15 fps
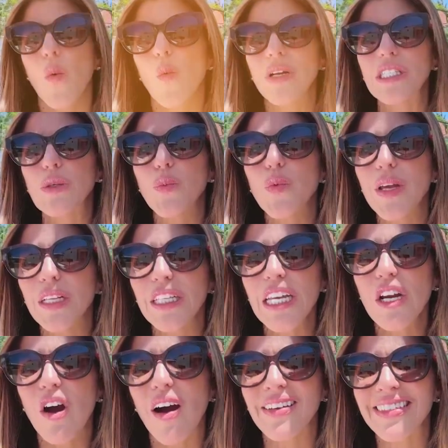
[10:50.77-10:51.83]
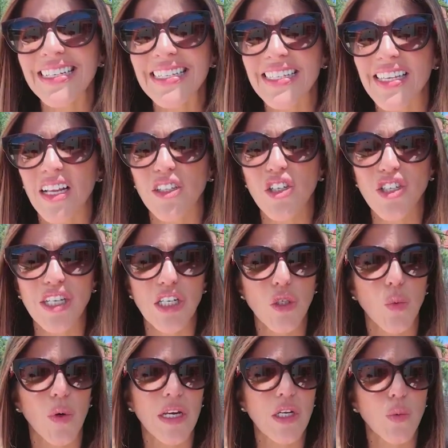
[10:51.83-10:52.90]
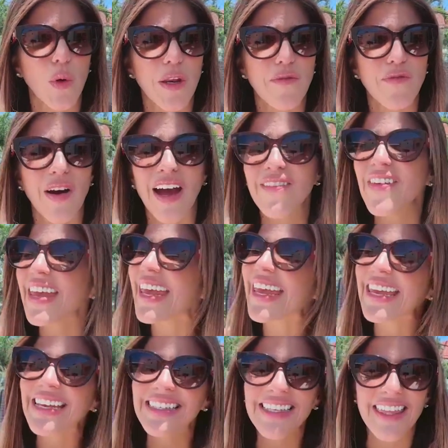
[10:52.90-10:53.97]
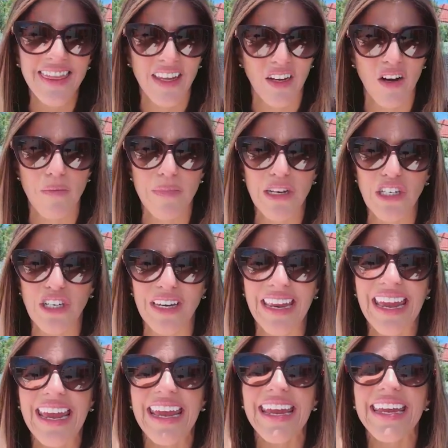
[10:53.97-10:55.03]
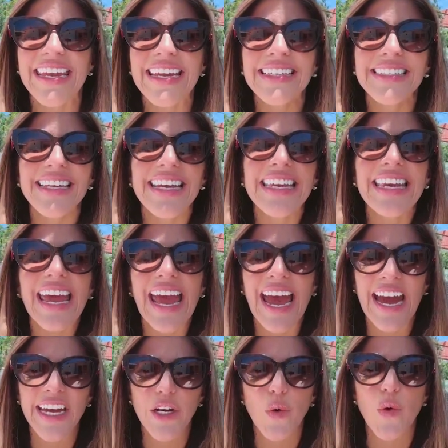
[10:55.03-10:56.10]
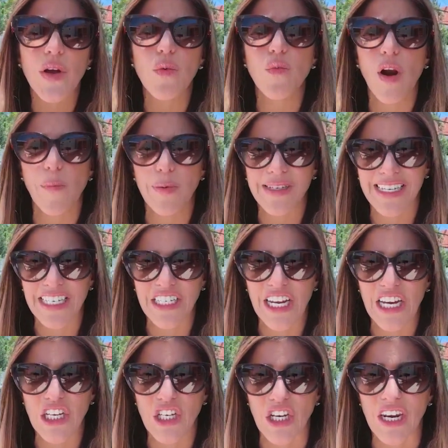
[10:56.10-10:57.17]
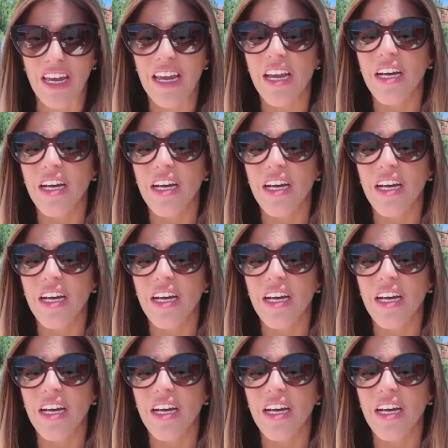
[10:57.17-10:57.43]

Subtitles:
What's really costing sellers in 2025 isn't the commission, it's inadequate representation.